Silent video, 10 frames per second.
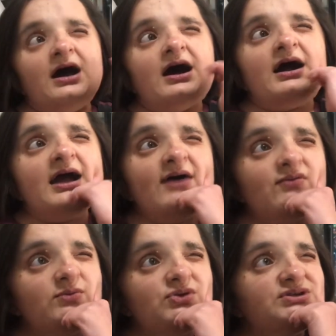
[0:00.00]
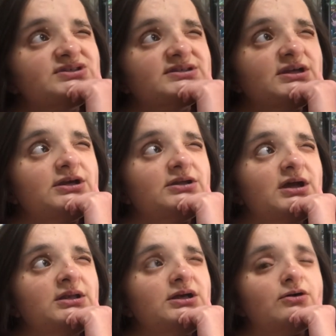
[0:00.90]
I haven't really seen
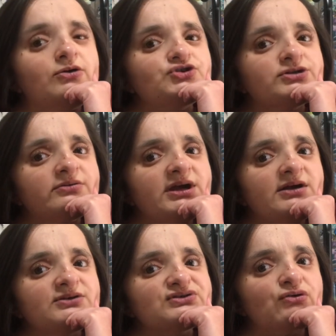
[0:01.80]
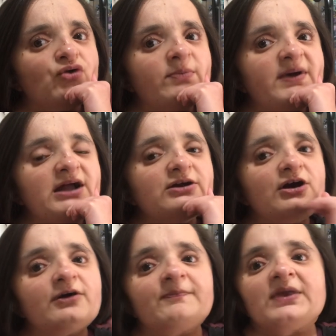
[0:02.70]
any ultra rares or
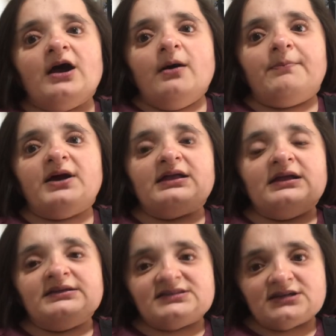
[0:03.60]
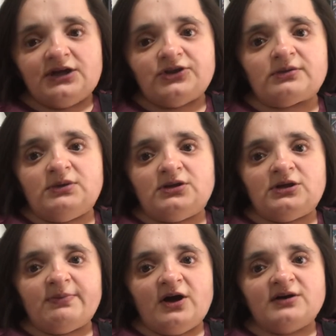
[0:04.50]
better, but inside the
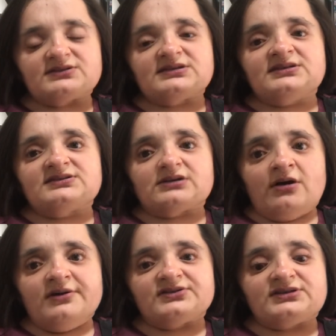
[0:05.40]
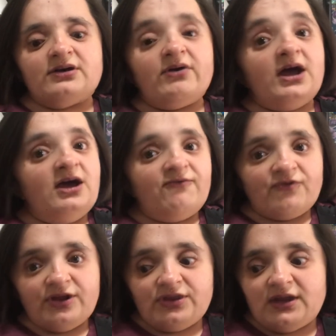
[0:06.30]
community box is also
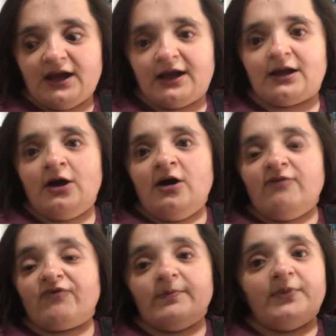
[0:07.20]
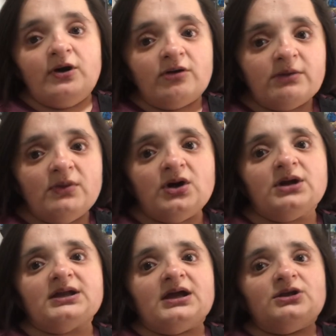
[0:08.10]
everything from
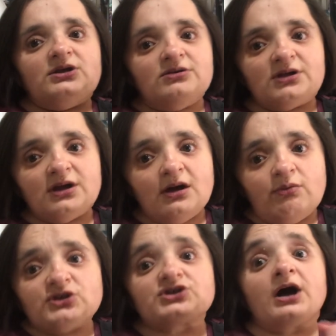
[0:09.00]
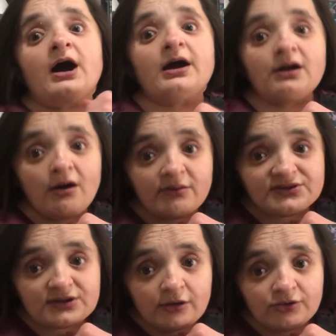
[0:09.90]
Pokemon and Yu-Gi-Oh, which I
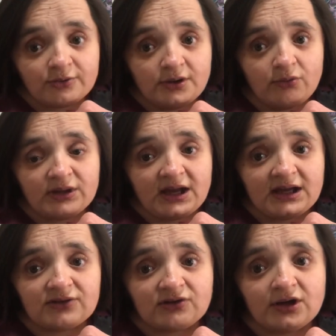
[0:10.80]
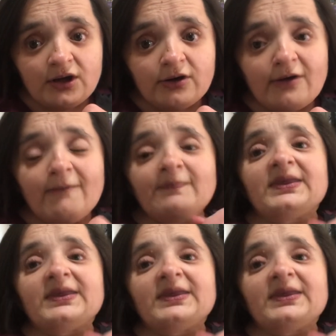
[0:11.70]
always go through when I get to go,